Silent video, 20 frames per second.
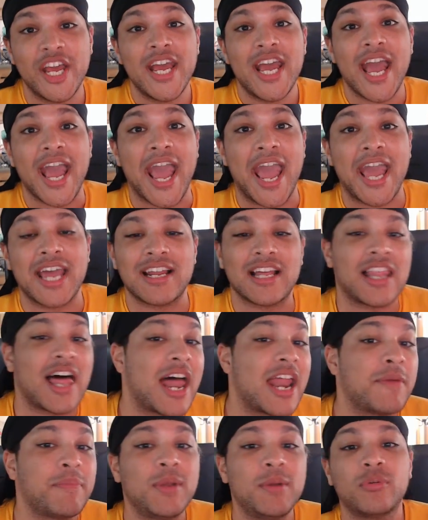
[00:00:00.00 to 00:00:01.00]
And a
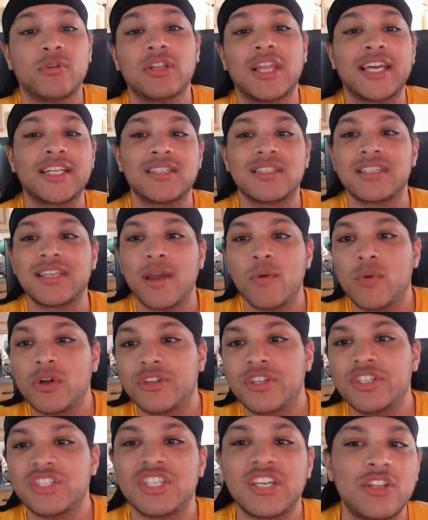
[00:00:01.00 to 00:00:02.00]
lot of people like to say, well,
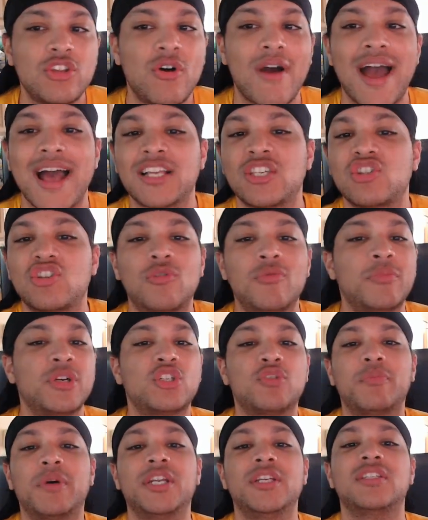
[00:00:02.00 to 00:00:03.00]
Nintendo has so
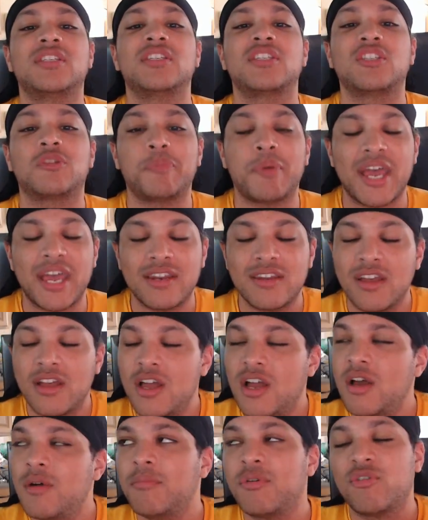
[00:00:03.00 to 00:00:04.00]
much money to spend.
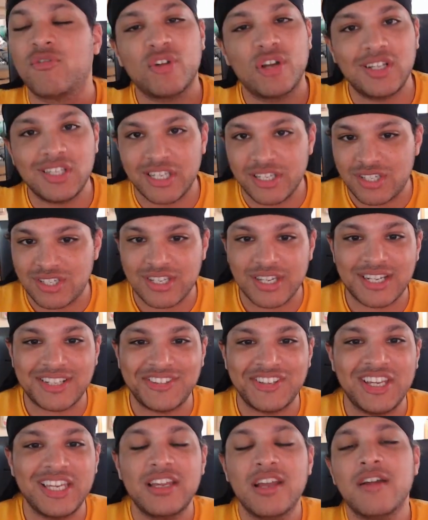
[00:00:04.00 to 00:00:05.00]
But
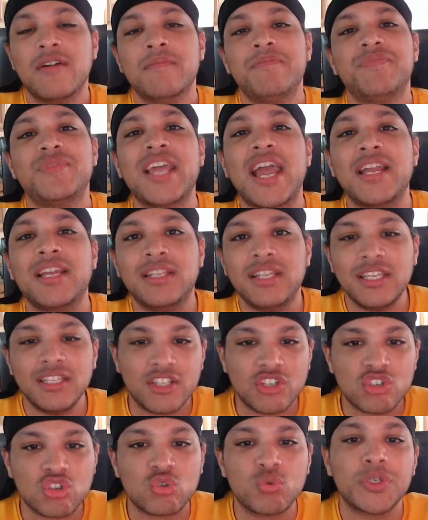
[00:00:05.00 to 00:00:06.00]
realistically, they need
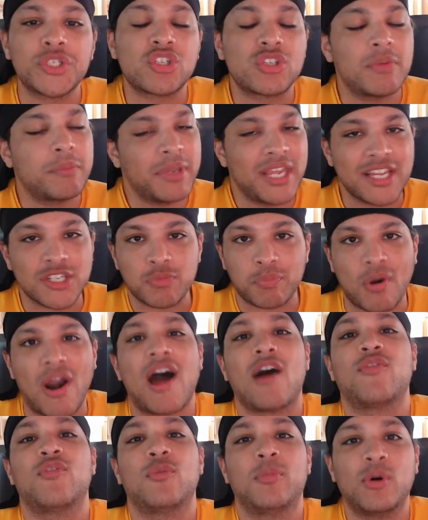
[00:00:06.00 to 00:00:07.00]
the Switch to be as
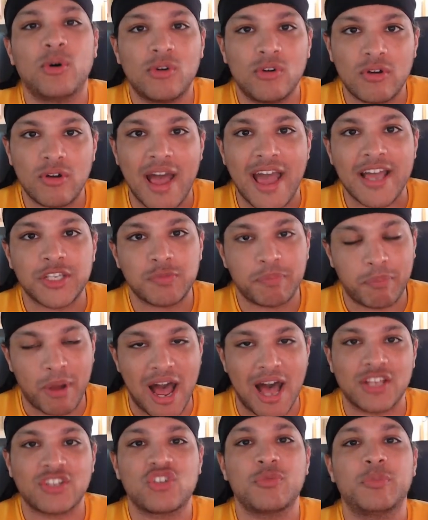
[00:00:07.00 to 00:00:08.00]
profitable as
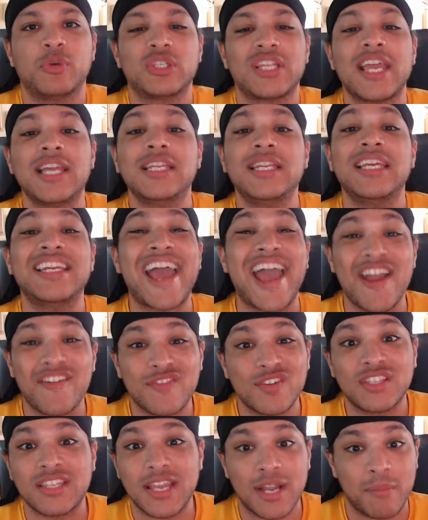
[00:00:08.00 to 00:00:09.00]
possible. They need
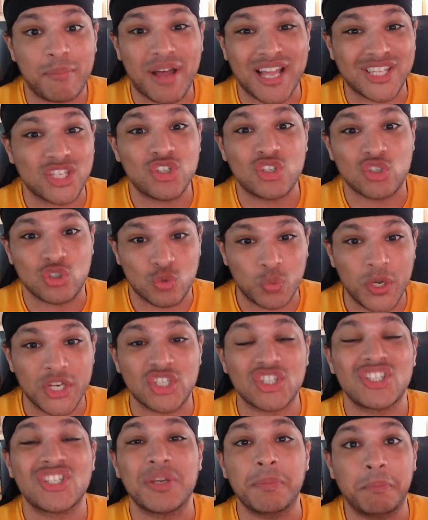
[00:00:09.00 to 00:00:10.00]
everything about the
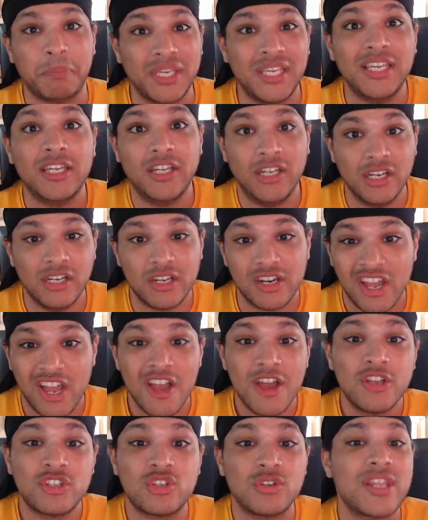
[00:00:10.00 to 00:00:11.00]
Switch to be good,
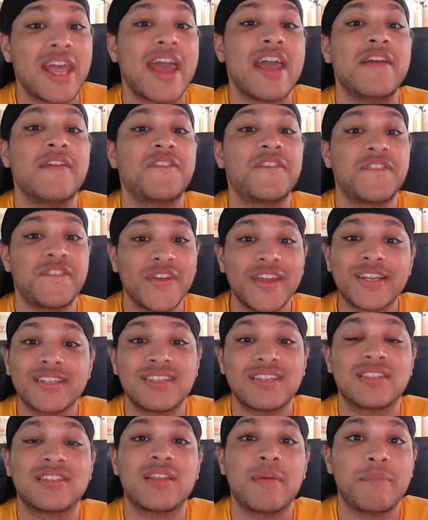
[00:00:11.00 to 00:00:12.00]
so that it
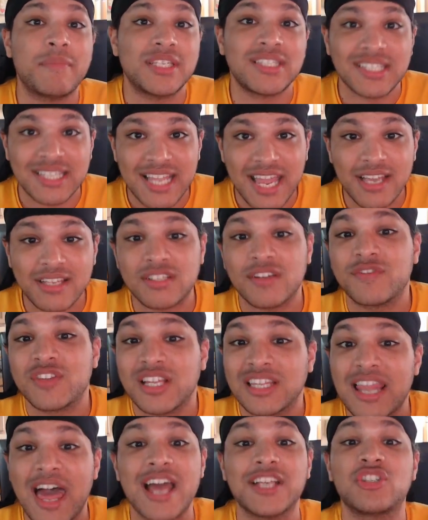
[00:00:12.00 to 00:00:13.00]
fixes the mistakes of
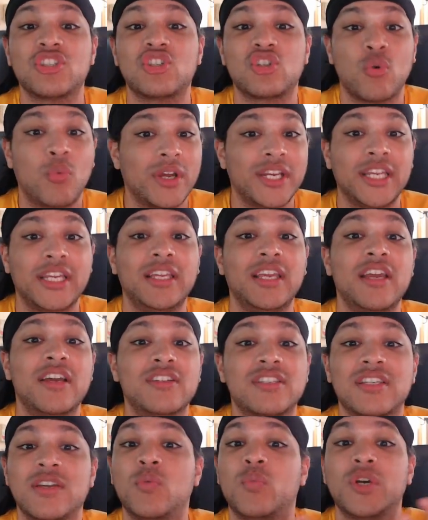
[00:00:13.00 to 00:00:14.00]
the last 20
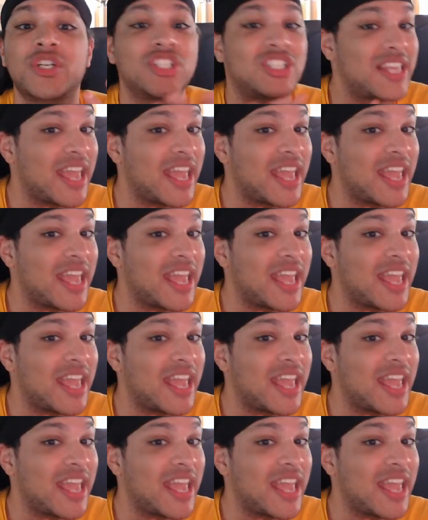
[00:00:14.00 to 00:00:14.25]
years in which they